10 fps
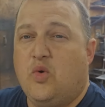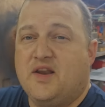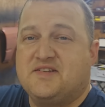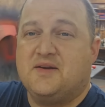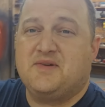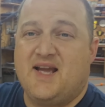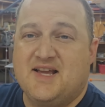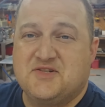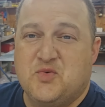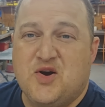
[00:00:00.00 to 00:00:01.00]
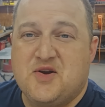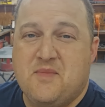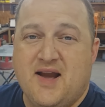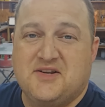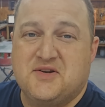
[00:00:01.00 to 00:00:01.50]
What is up, guys, and welcome
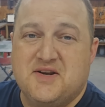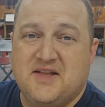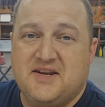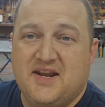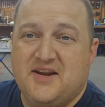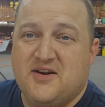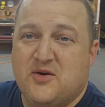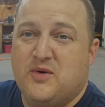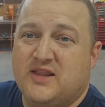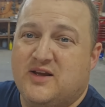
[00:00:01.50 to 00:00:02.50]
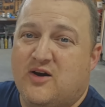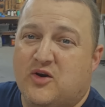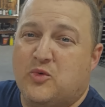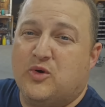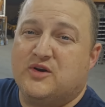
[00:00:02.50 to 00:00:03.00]
back to another day here with the
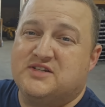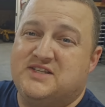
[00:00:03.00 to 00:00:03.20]
Auto Works.